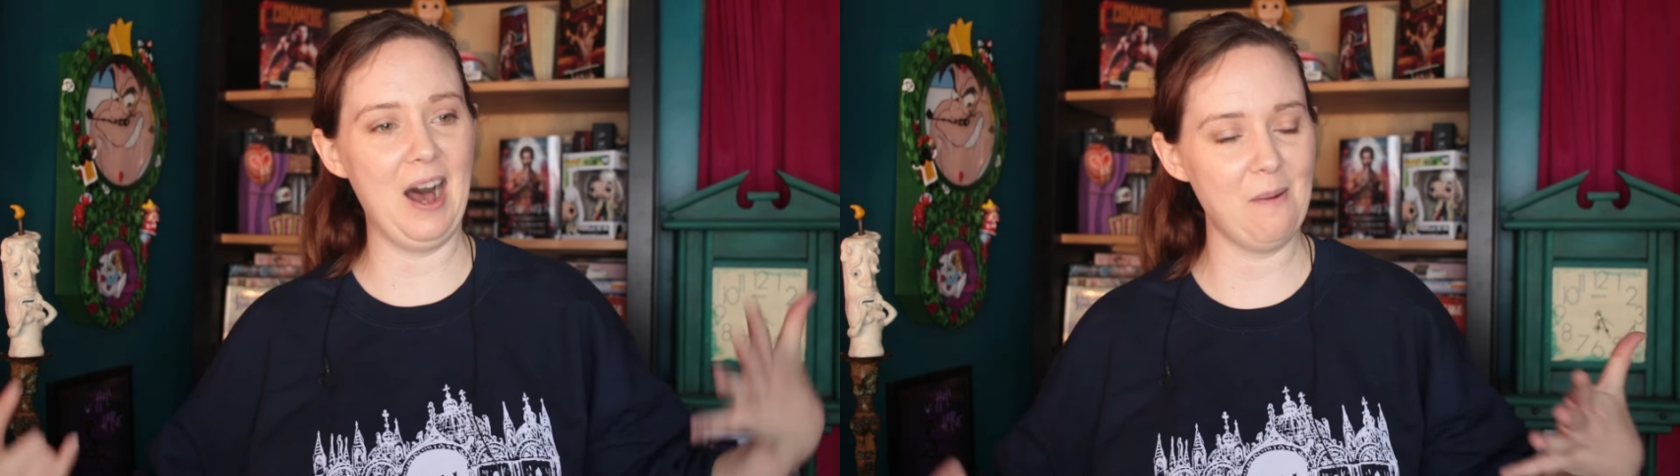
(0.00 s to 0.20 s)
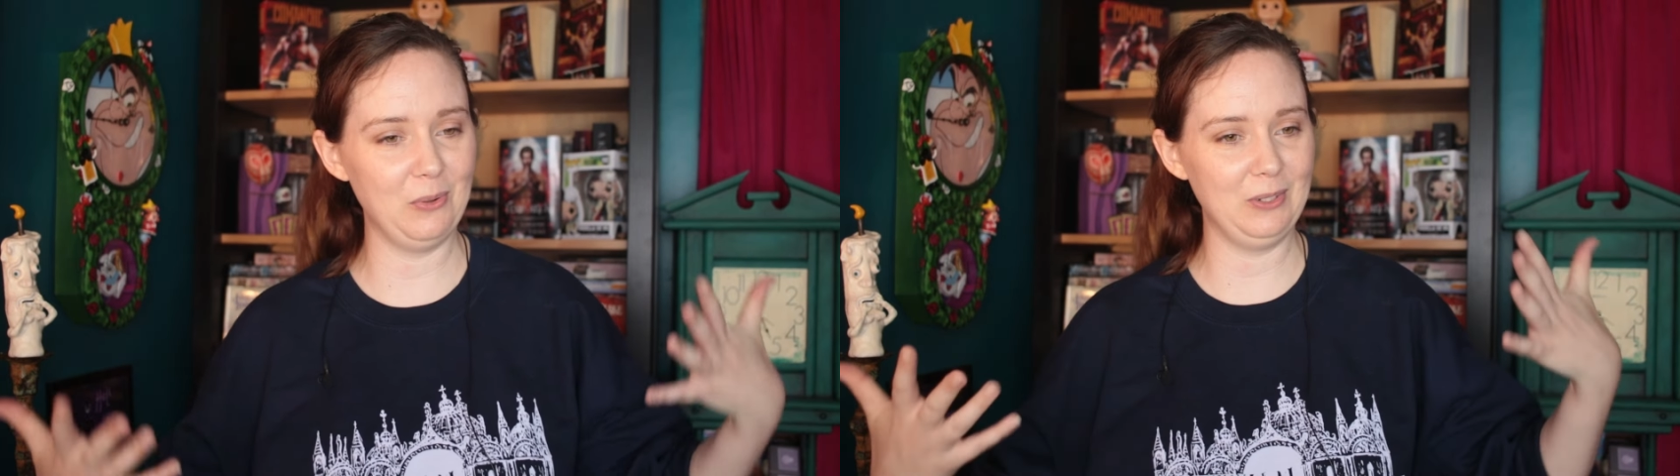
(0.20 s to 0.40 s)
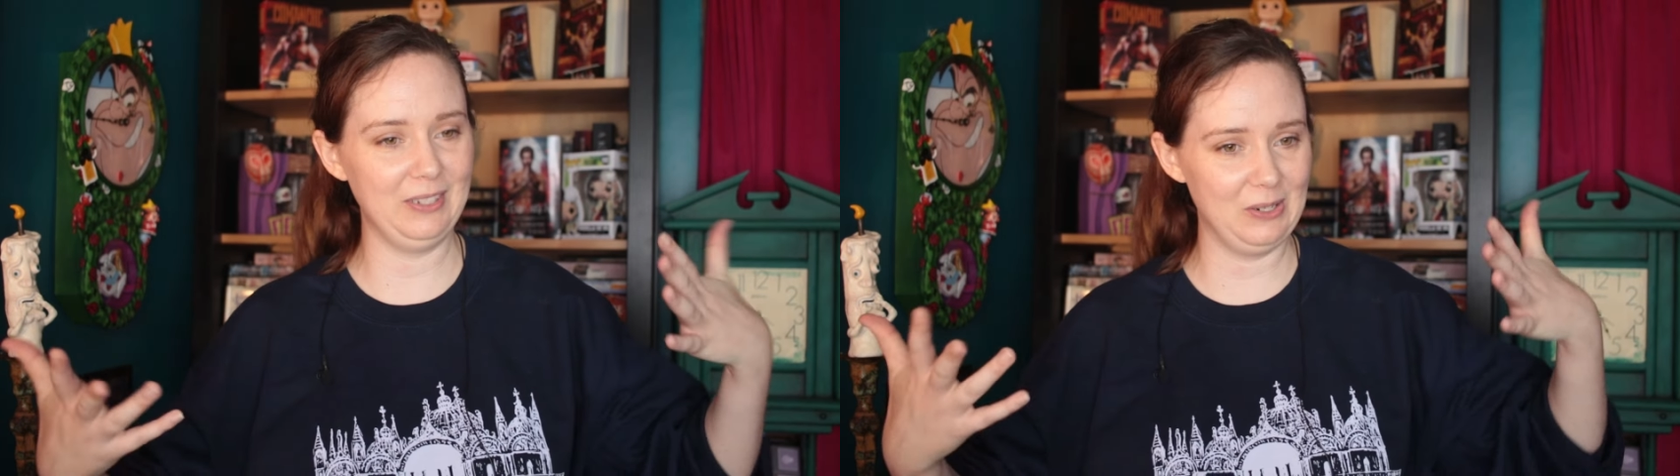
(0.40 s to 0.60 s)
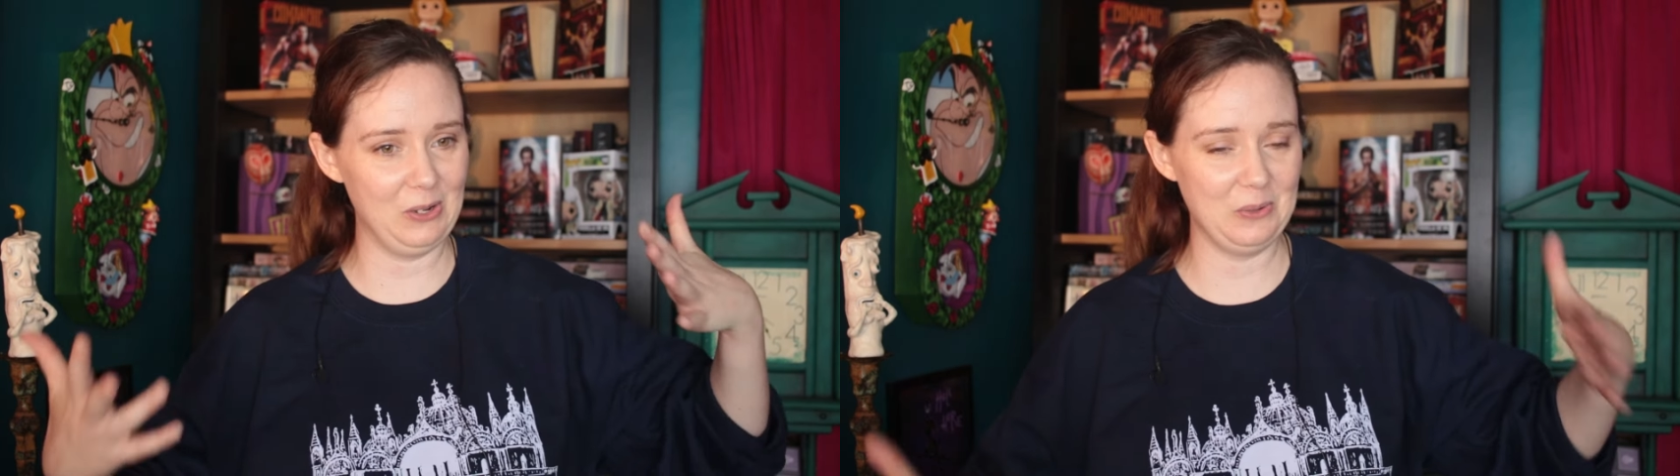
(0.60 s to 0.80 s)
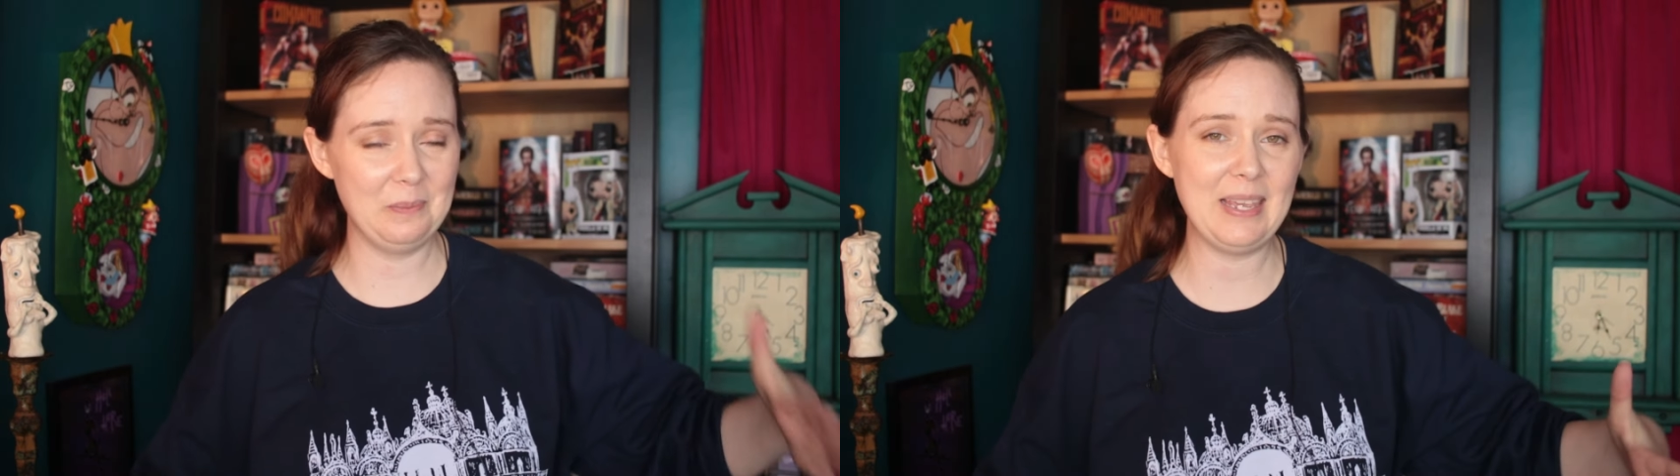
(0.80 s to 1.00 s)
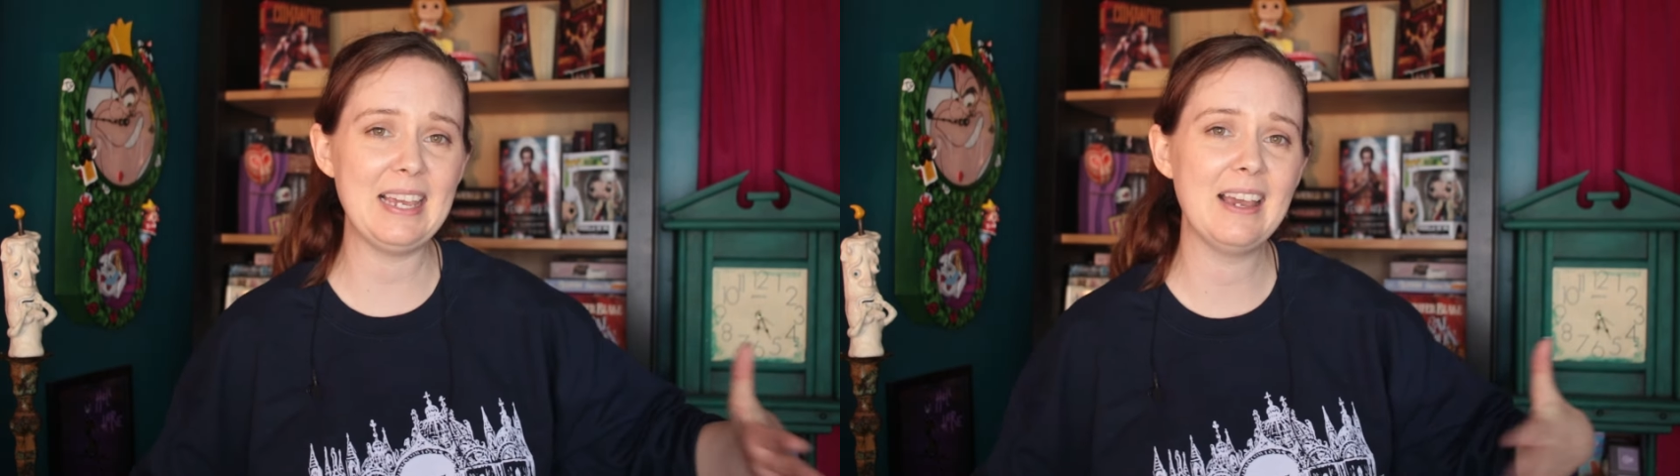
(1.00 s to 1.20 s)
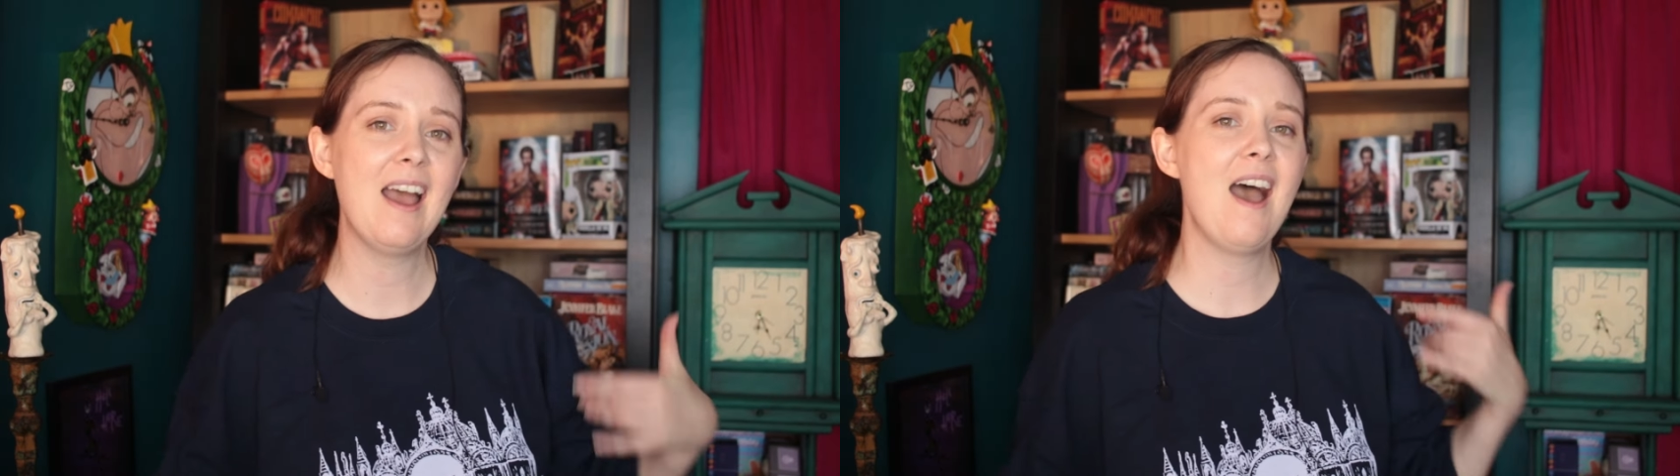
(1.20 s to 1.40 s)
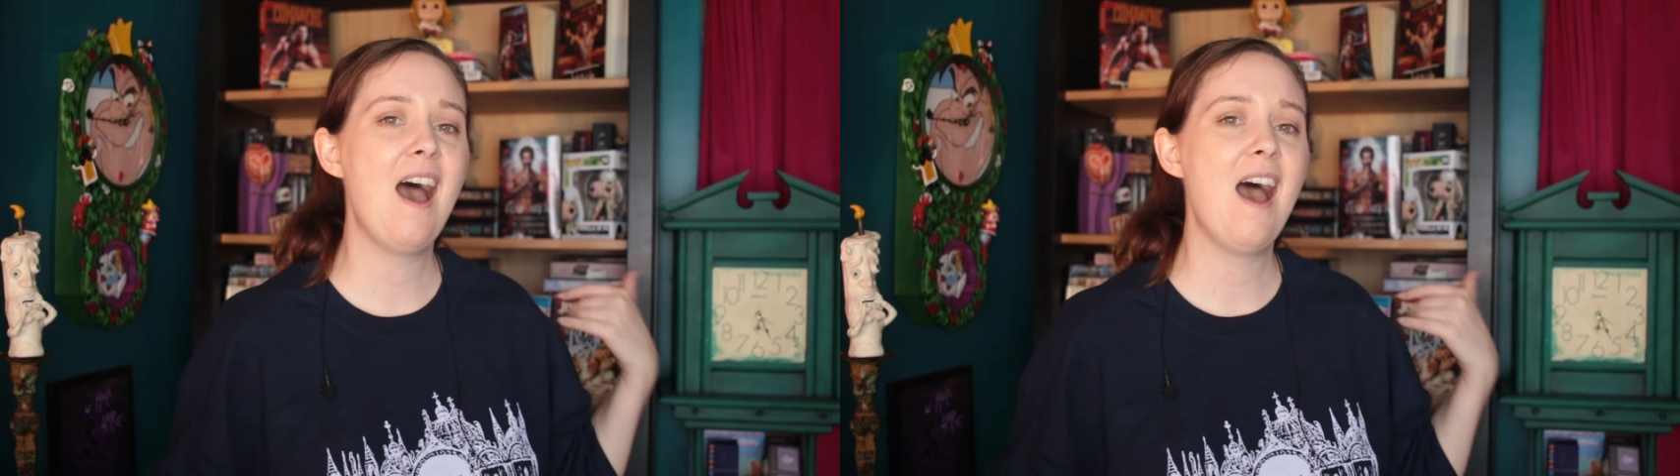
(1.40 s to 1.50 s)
Humble little old me.